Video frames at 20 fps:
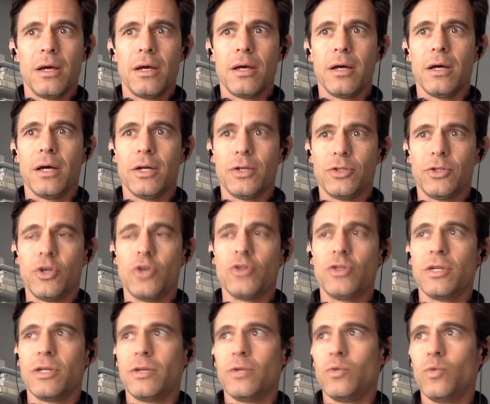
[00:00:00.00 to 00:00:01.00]
uh,
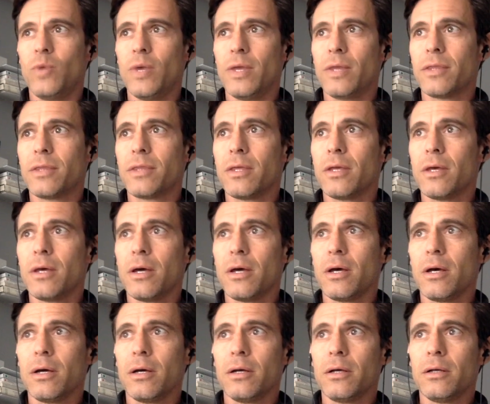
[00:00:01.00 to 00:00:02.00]
associated with
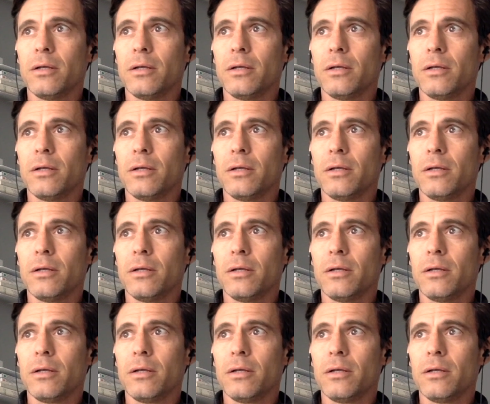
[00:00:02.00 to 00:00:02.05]
uh,